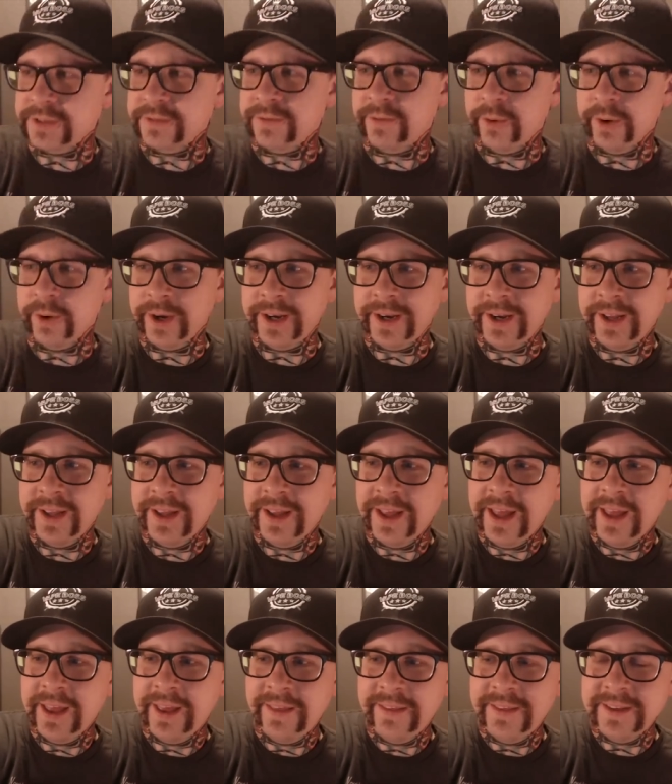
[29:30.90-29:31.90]
for it.
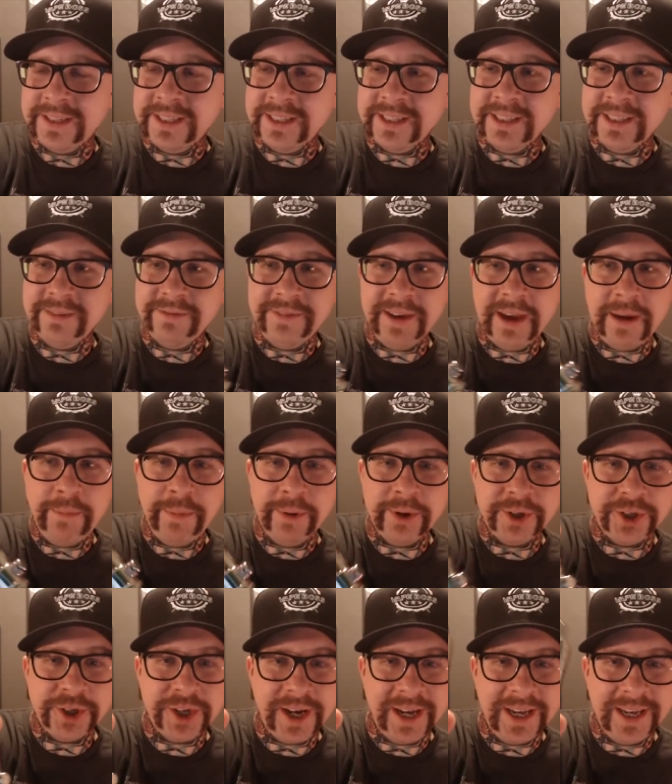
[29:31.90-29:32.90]
This is the Vapor
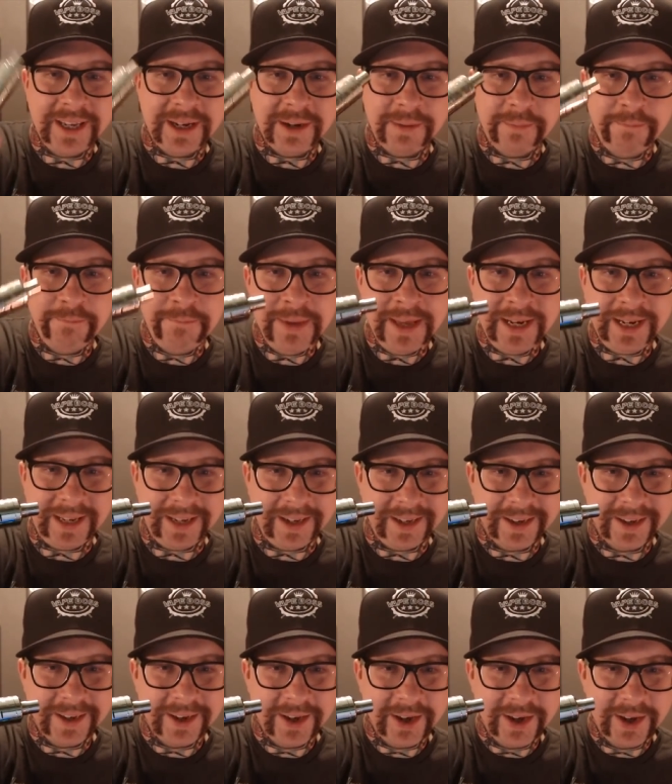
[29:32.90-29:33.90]
Giant Mini,
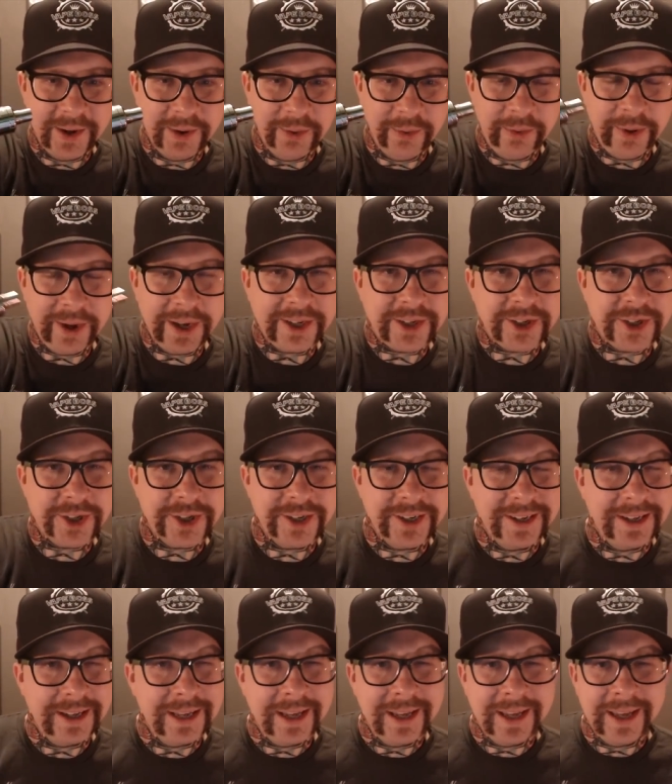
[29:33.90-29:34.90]
which
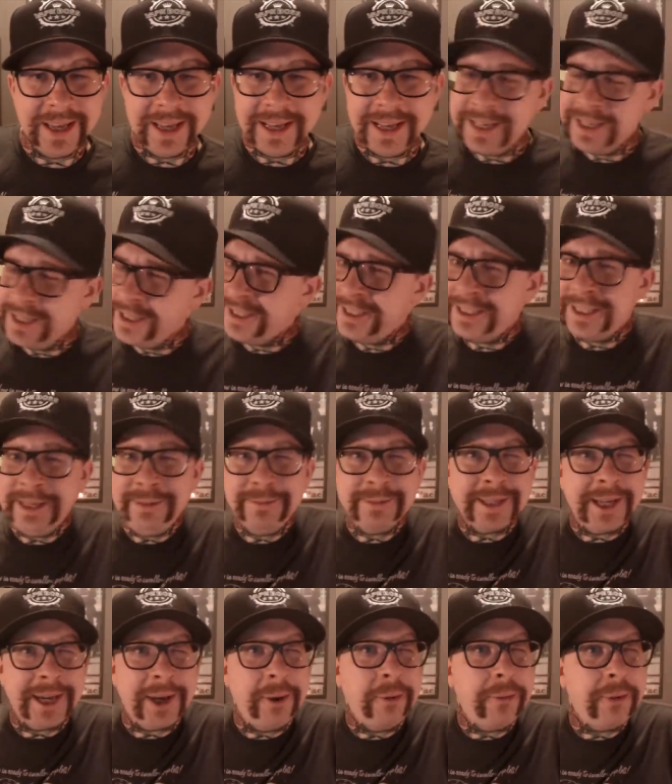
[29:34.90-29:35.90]
seems
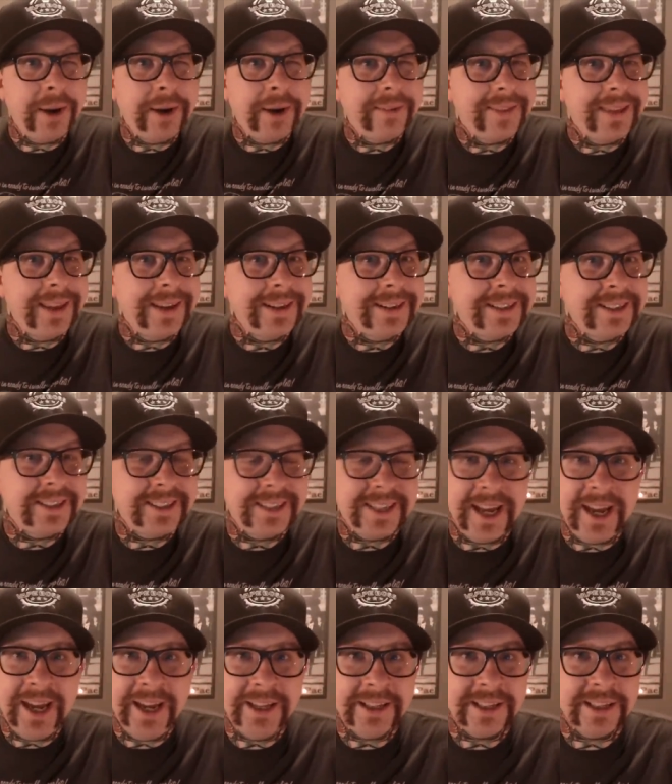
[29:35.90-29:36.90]
like a weird thing to
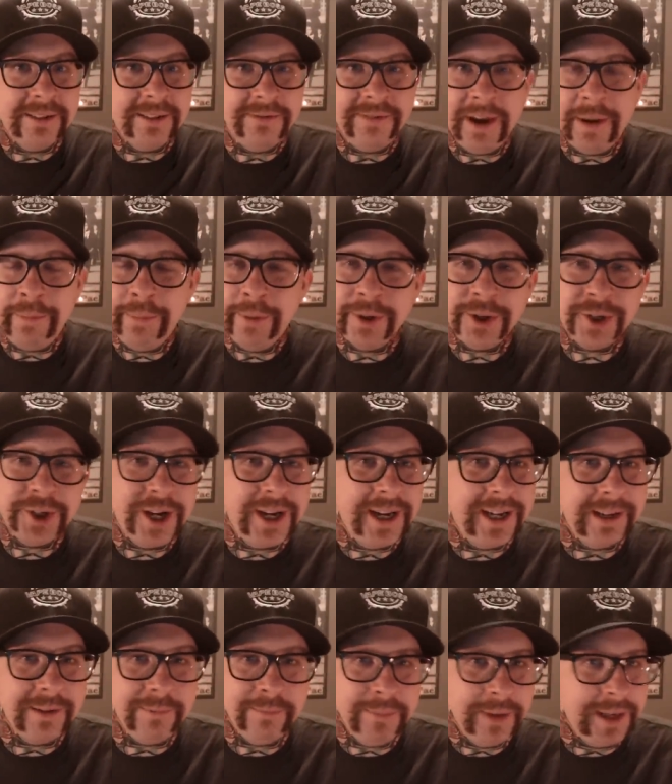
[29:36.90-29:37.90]
say. It's the Vapor
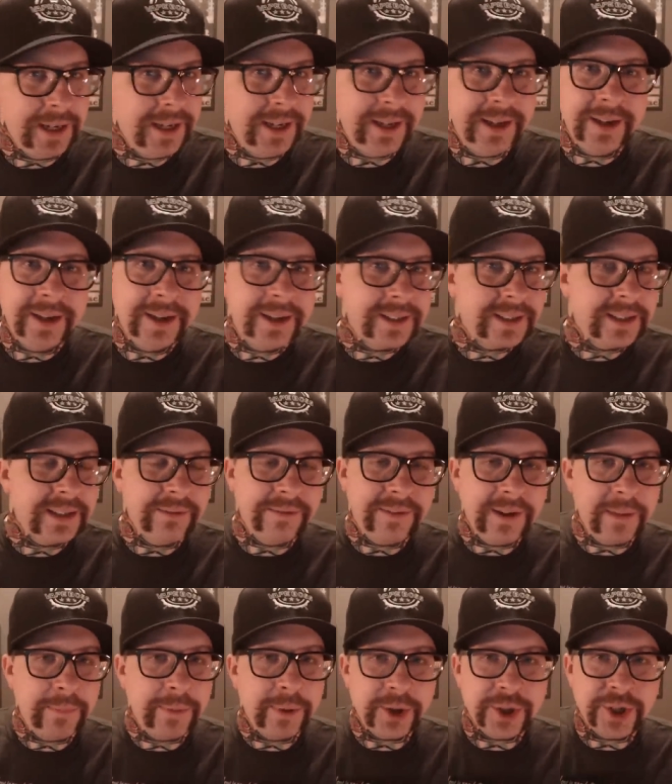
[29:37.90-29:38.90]
Giant Mini. It's the
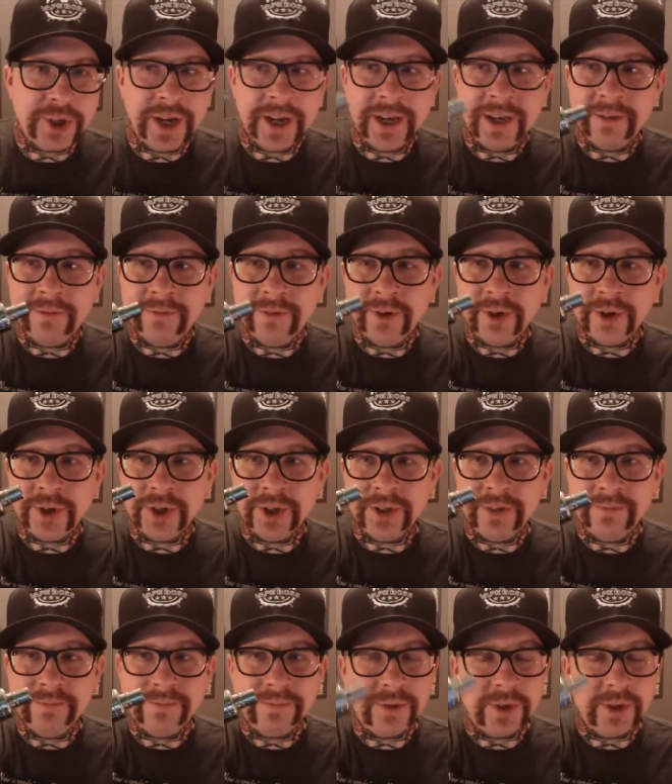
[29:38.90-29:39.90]
Vapor Giant
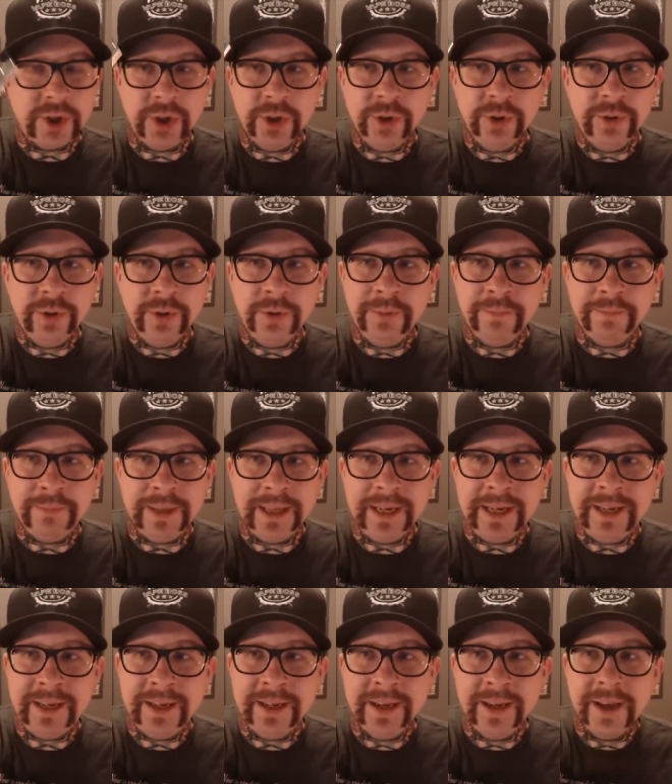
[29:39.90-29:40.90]
version 2
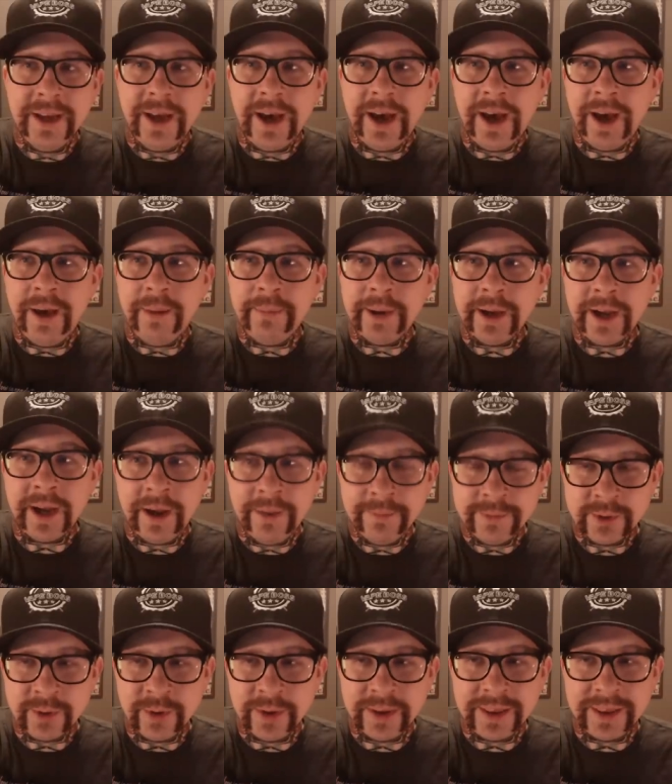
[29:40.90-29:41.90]
Mini. Um, it
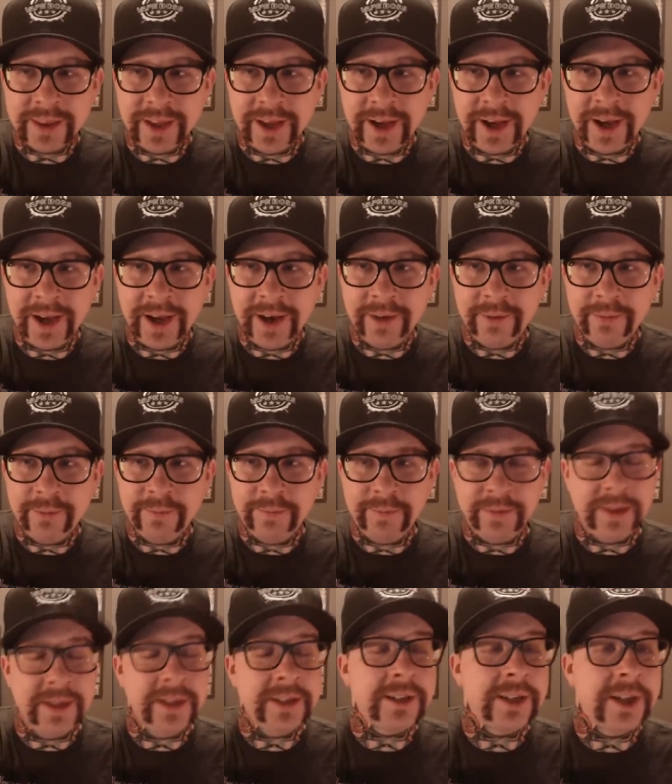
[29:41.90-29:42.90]
comes with uh,
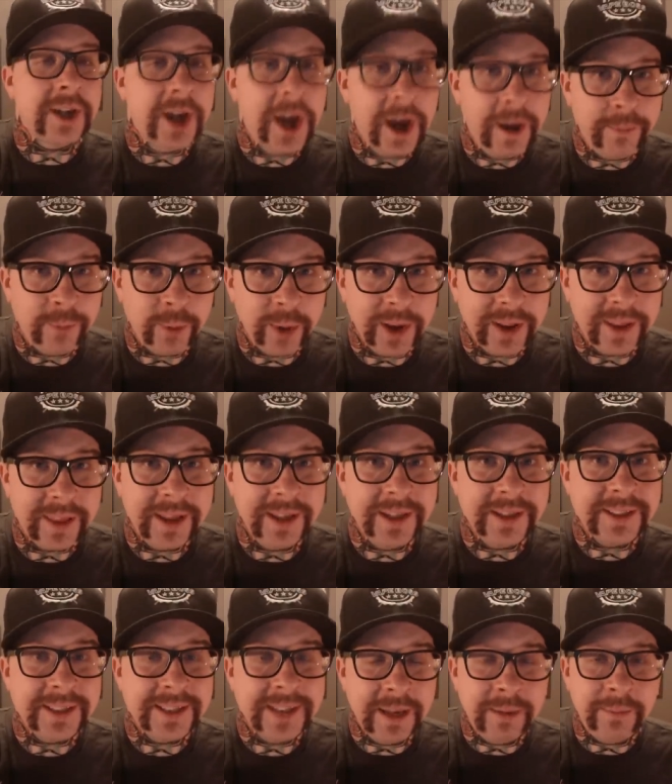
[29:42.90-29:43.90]
doesn't come with. He
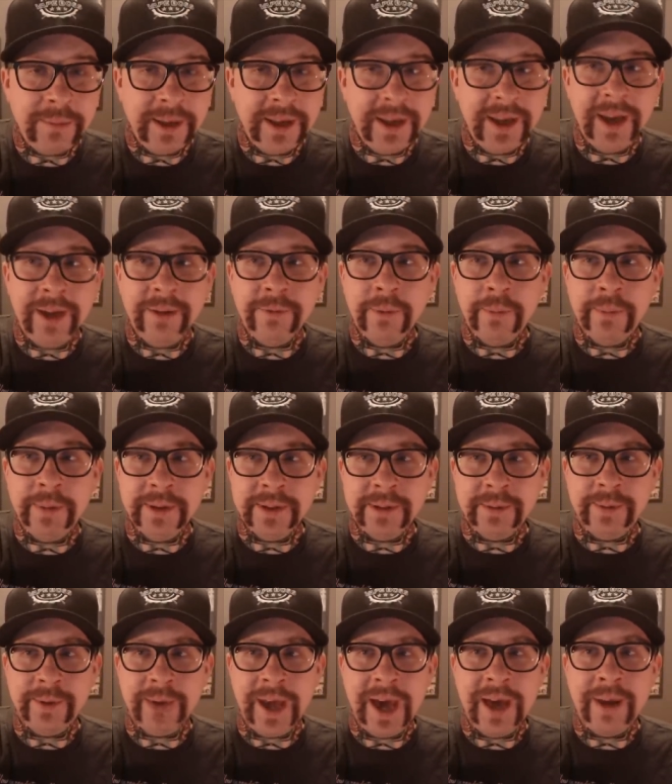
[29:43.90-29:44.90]
sent me a
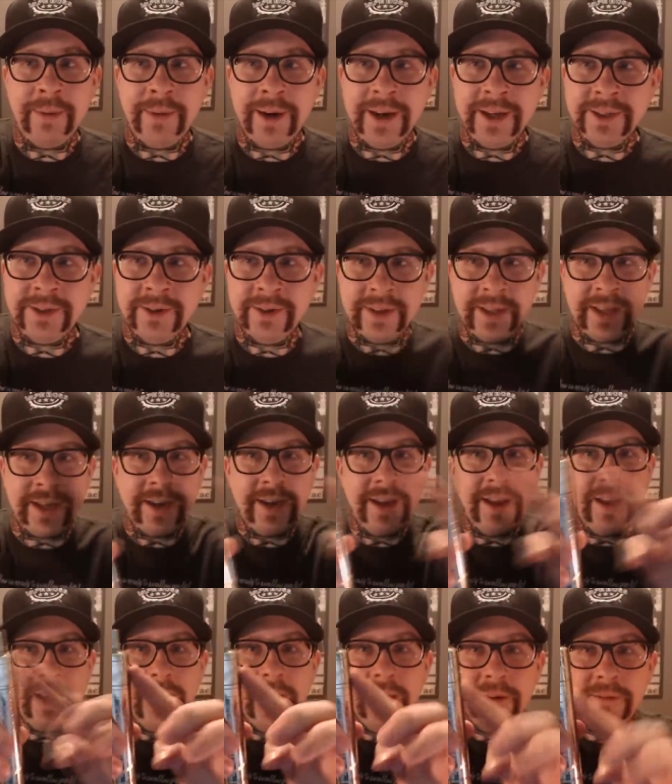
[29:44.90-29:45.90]
rebuildable atomizer that
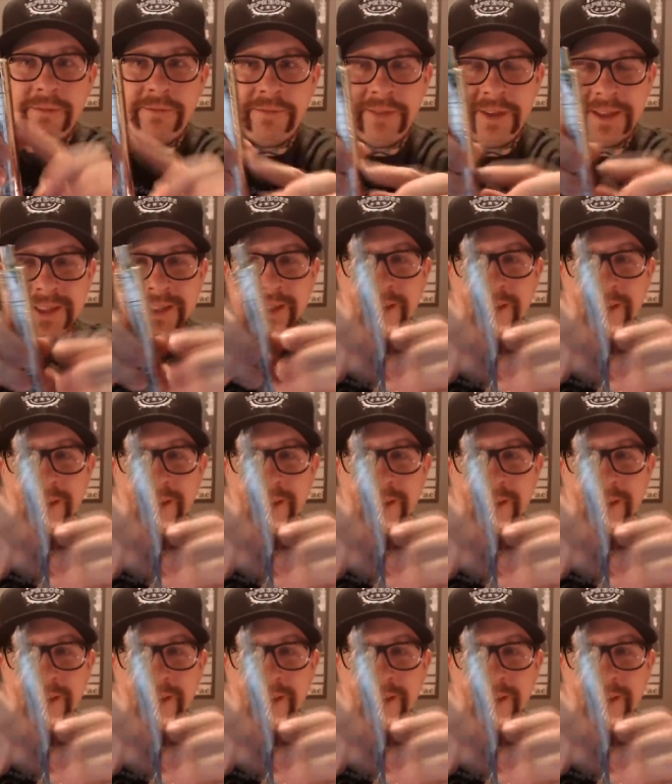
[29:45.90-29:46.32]
fits